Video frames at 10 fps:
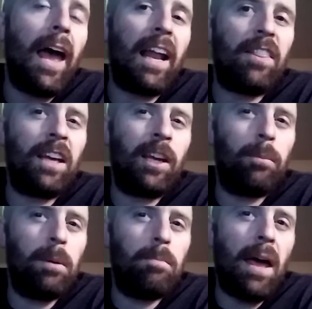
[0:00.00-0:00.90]
and I think
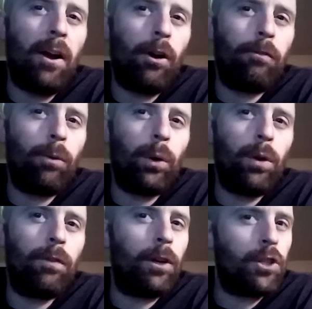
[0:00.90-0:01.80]
it'll be better for
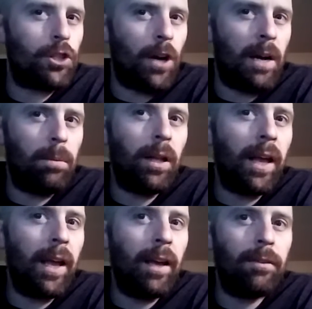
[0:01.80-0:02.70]
you if you're just trying to
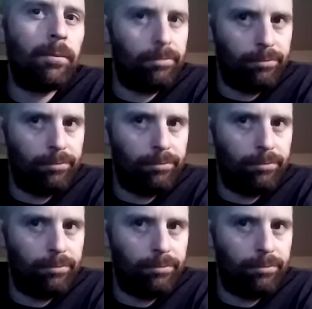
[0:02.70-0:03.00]
play,